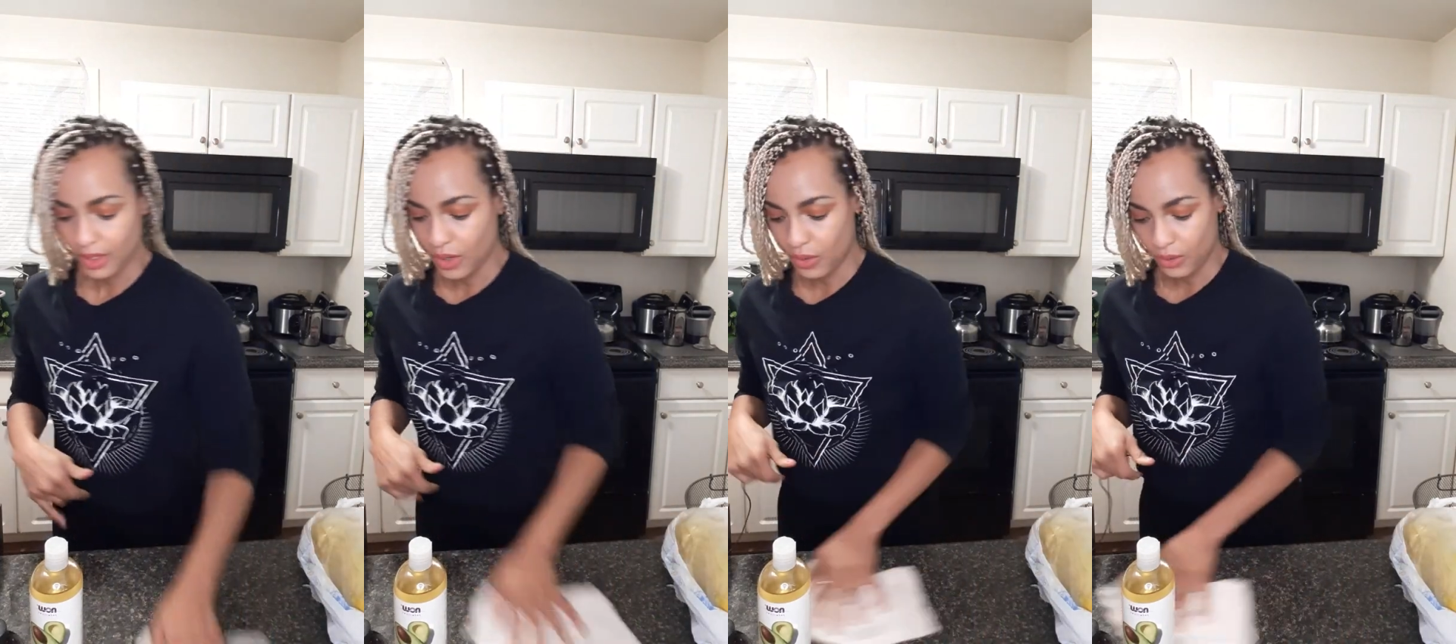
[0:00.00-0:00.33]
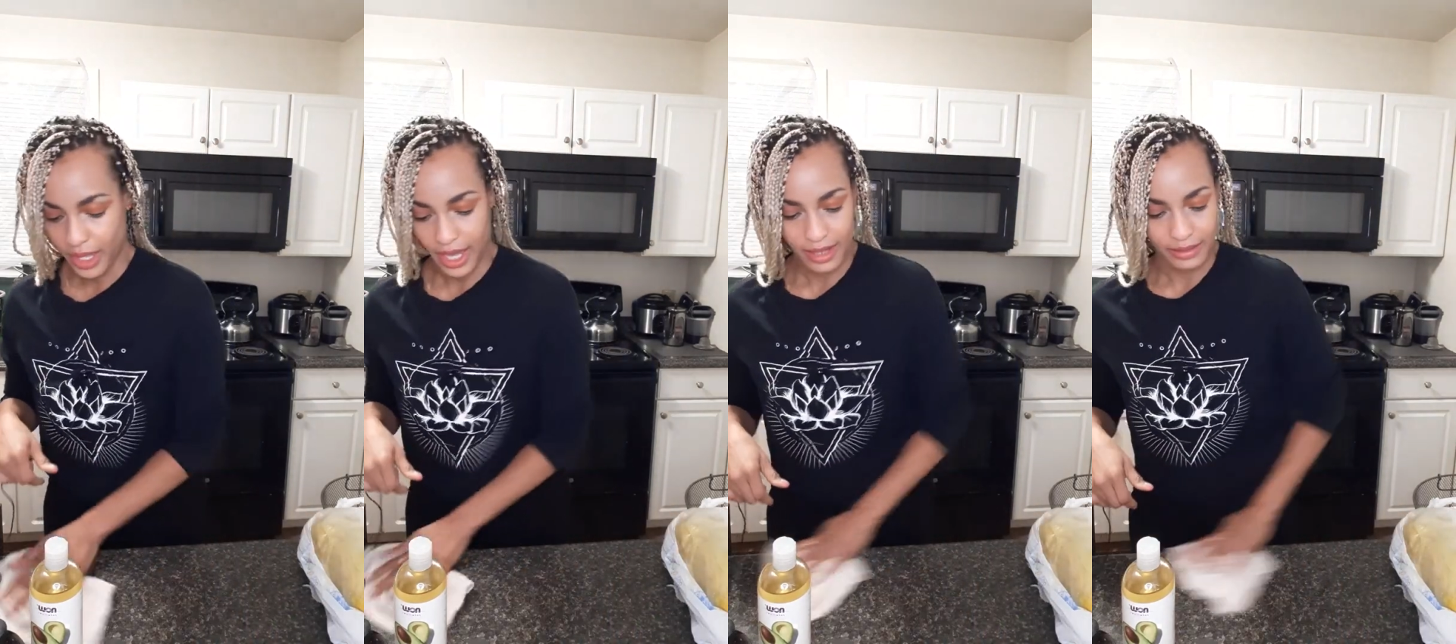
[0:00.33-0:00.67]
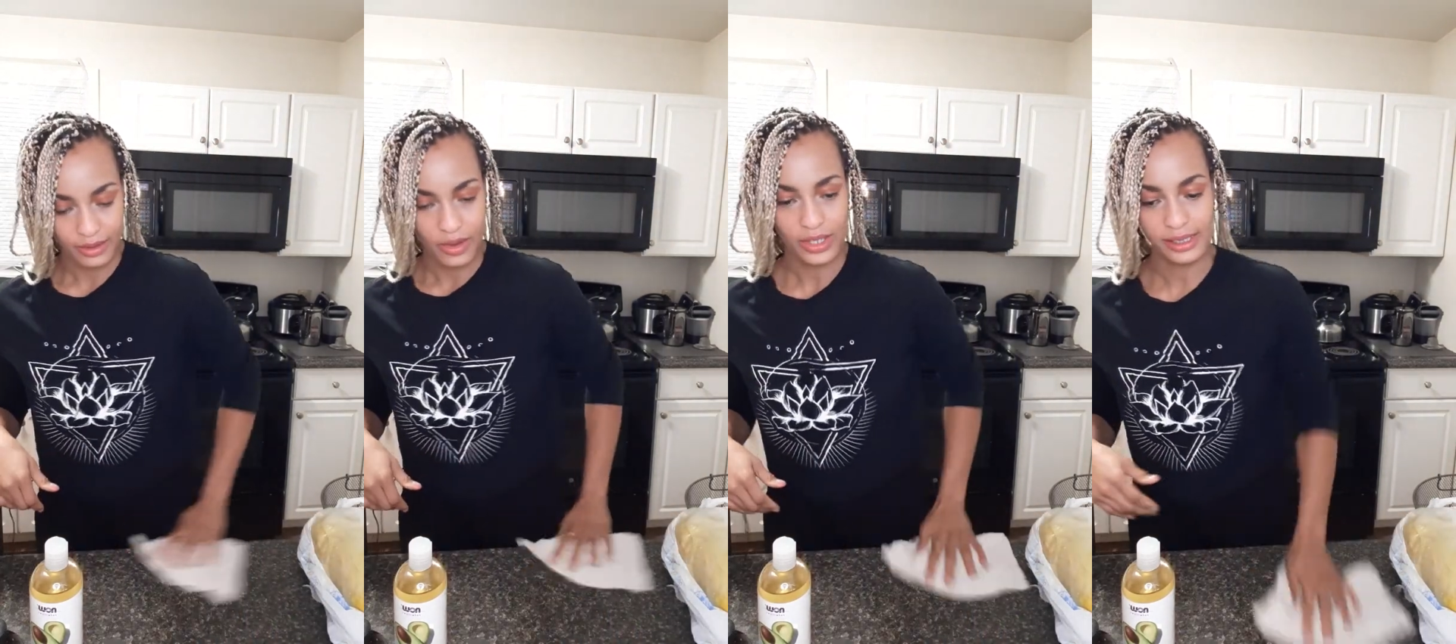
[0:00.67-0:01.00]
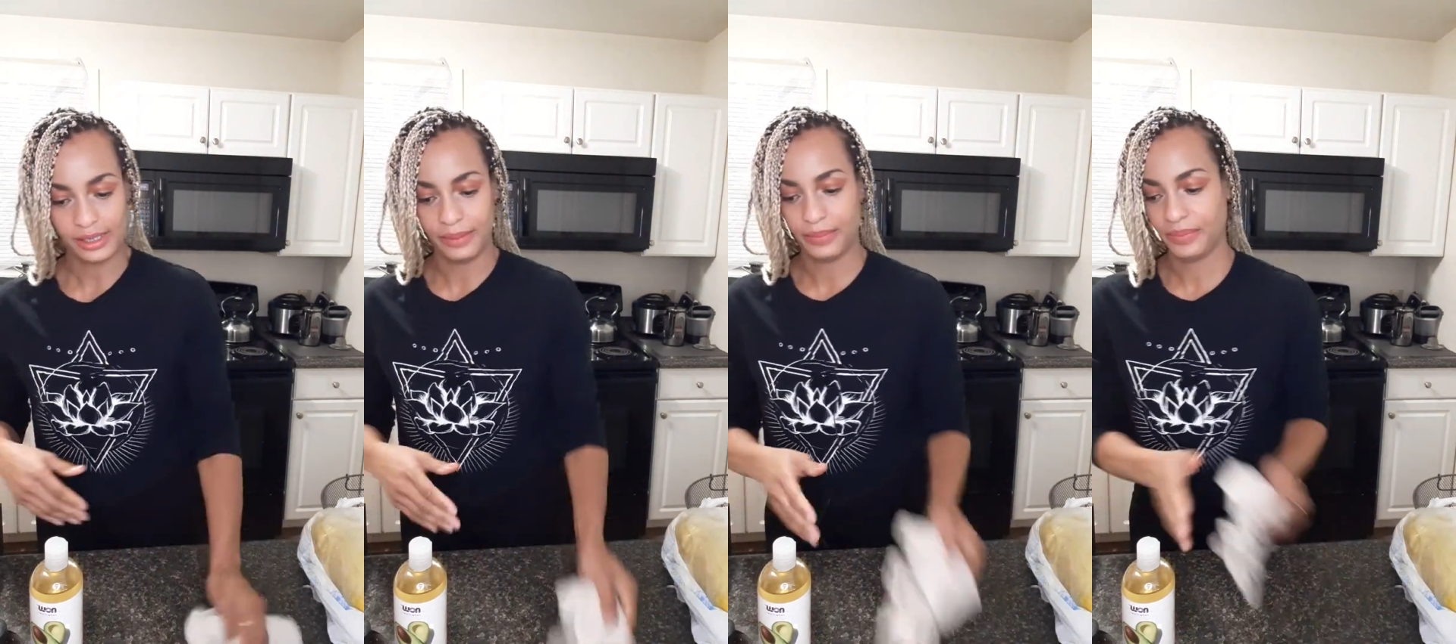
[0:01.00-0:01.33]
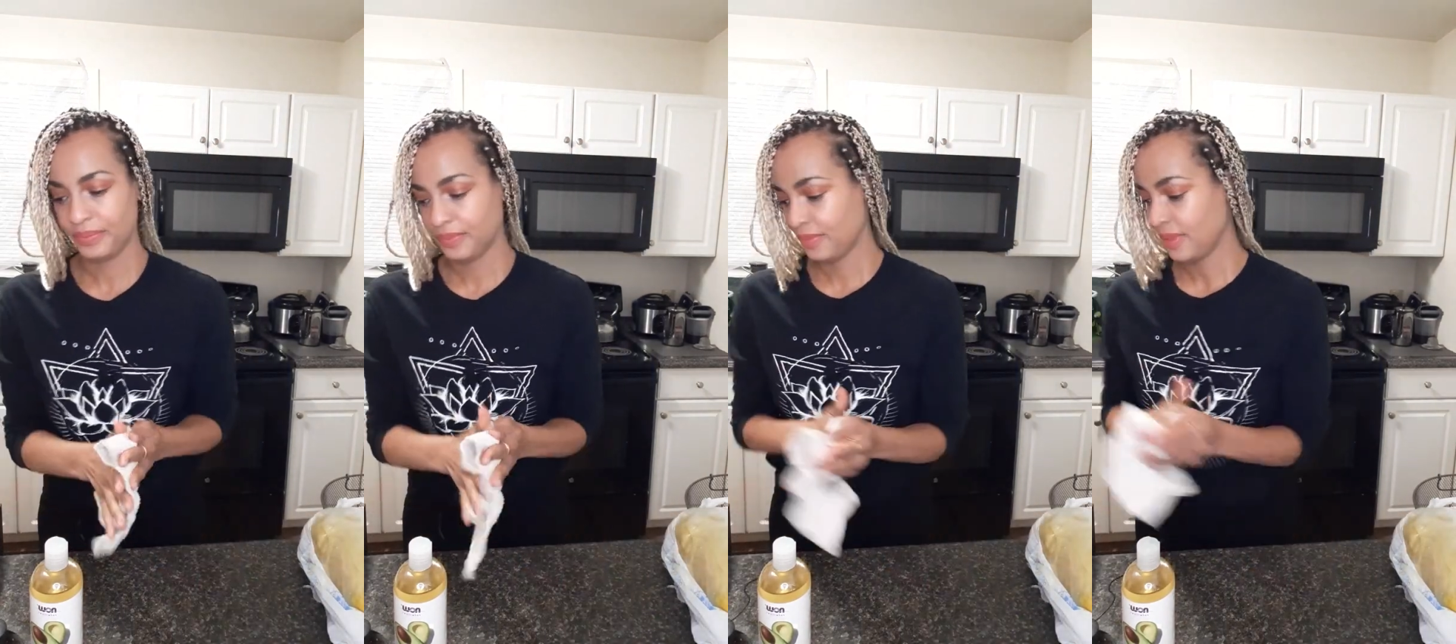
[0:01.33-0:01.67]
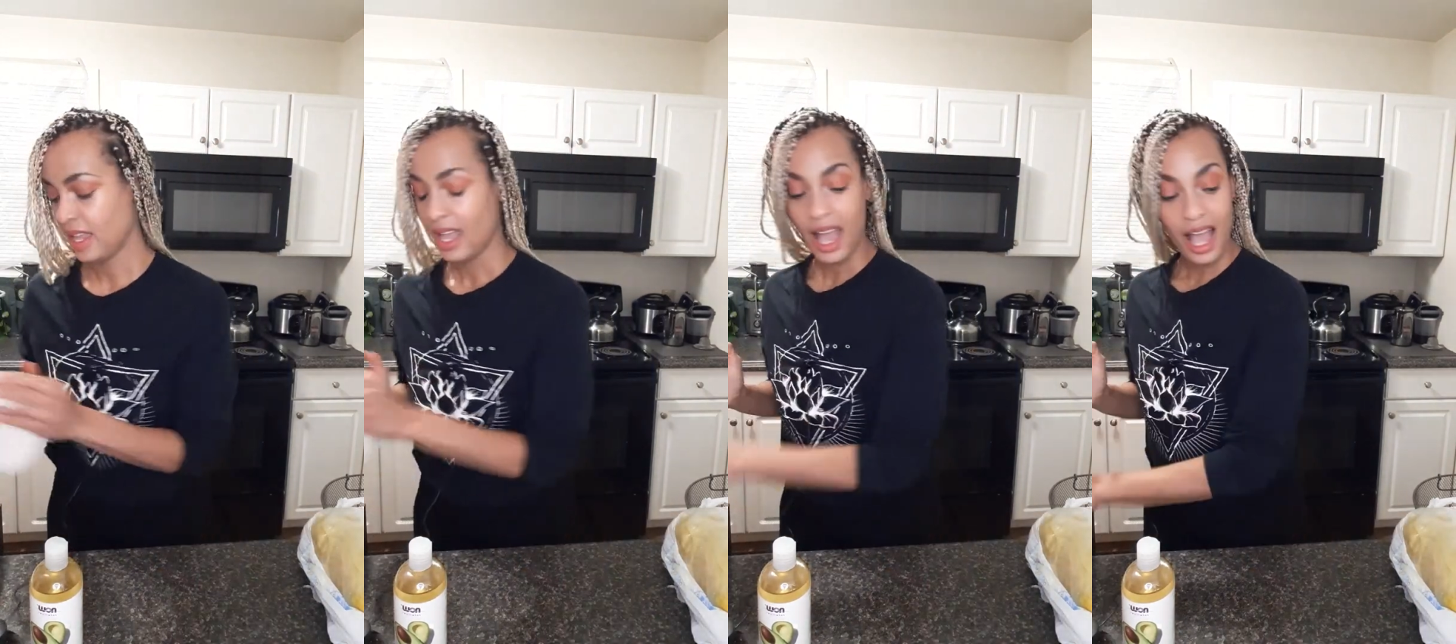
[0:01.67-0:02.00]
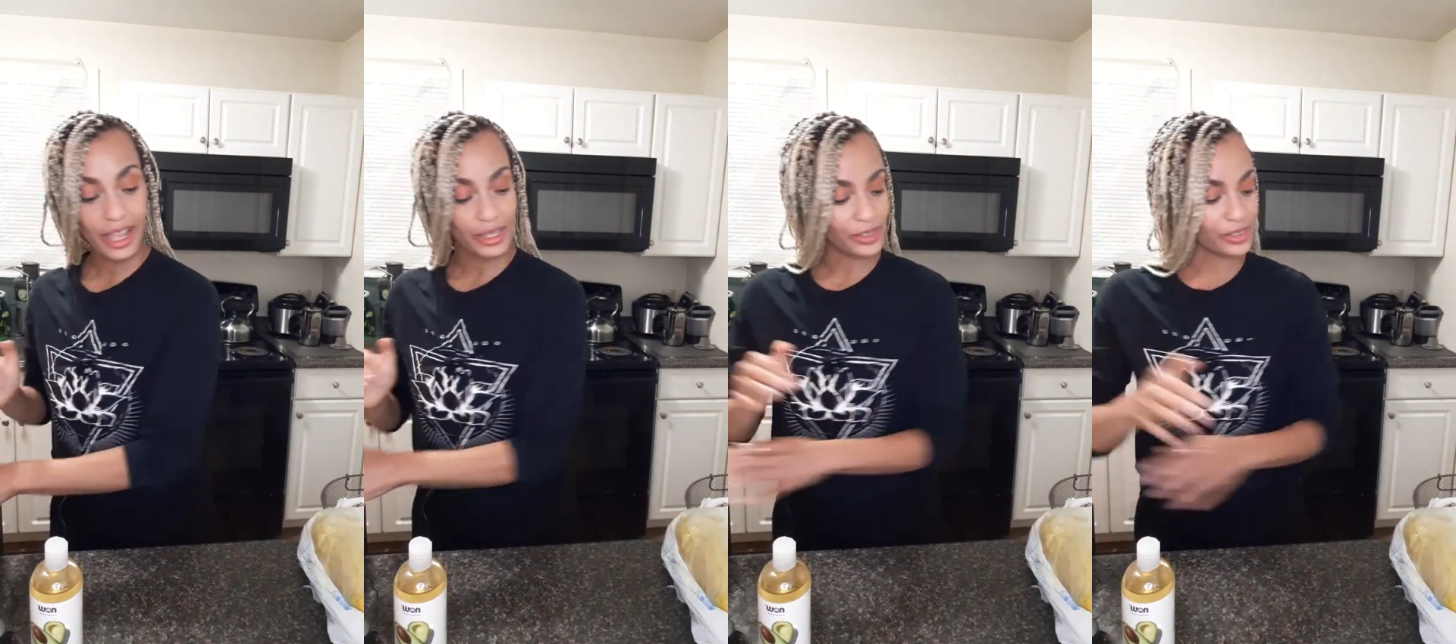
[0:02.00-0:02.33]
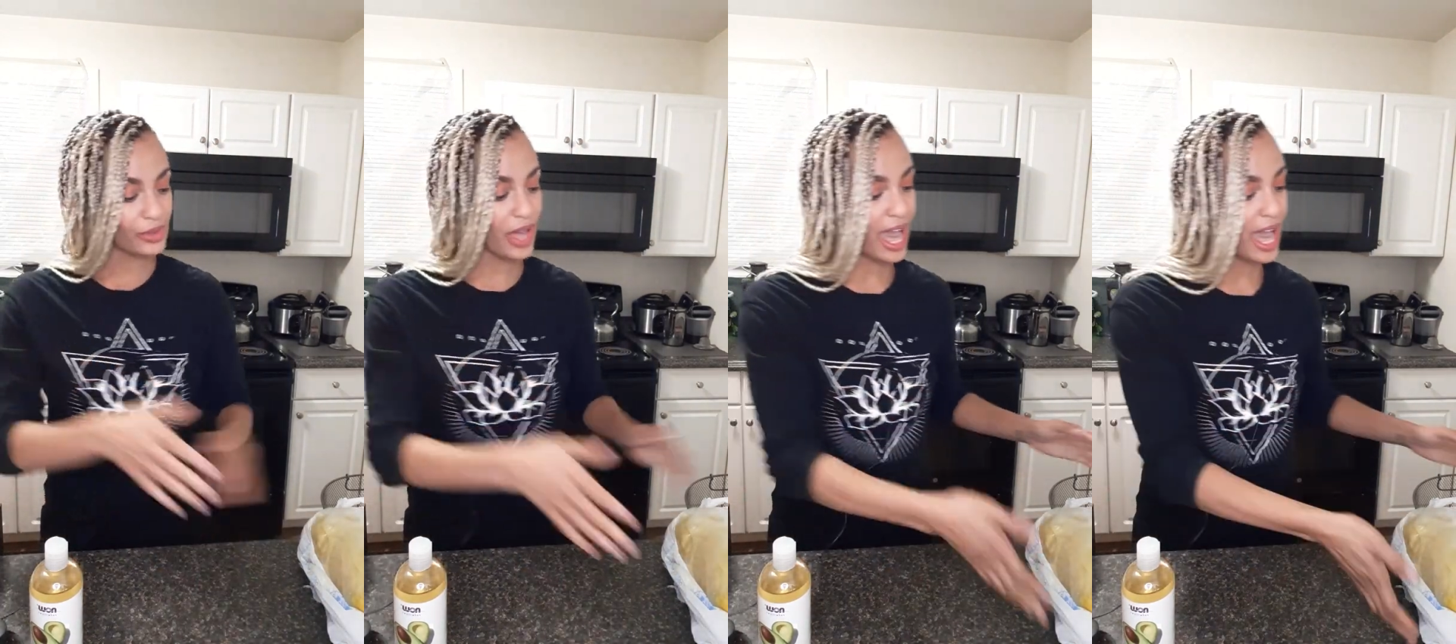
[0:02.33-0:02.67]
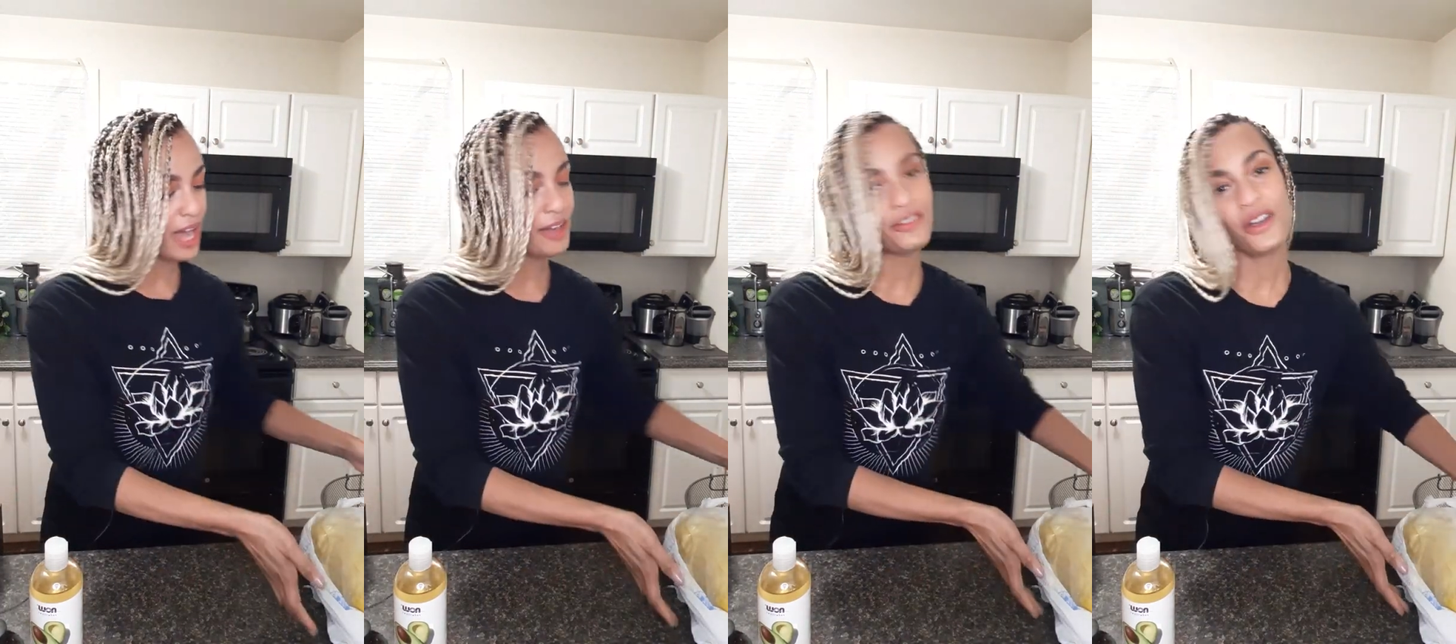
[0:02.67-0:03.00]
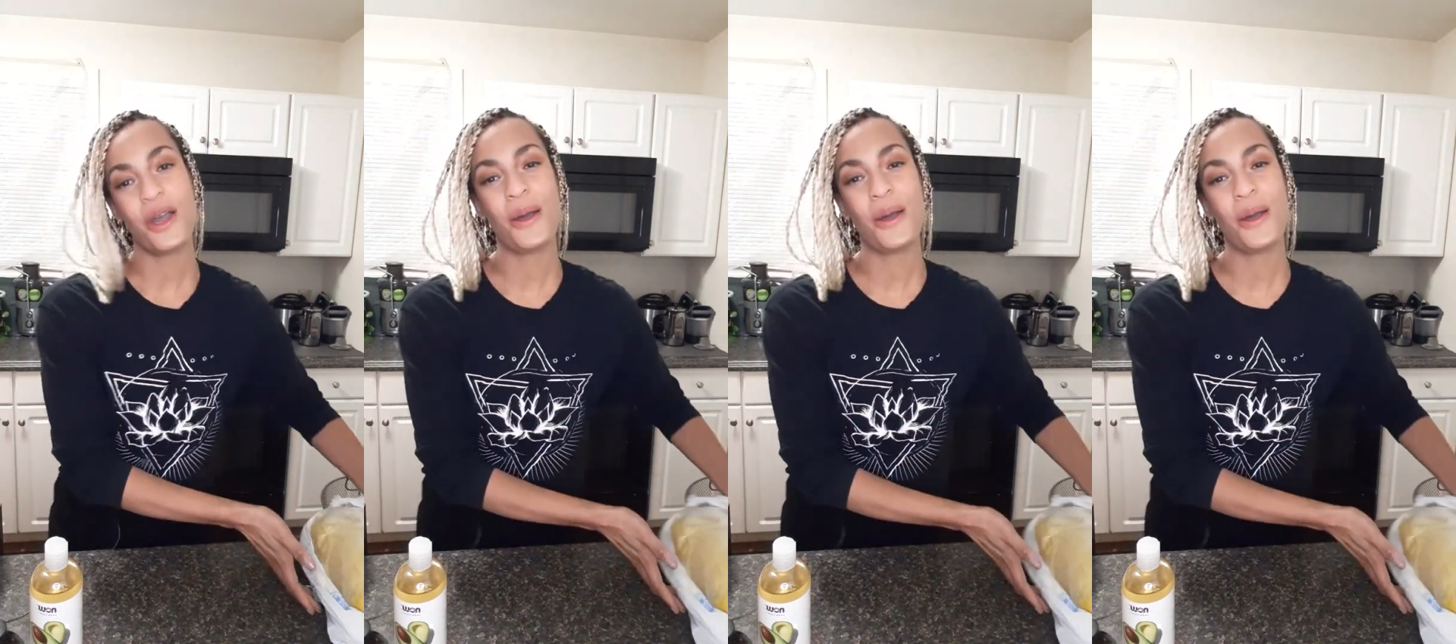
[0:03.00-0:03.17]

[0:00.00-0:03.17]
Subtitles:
Okay, awesome. I also have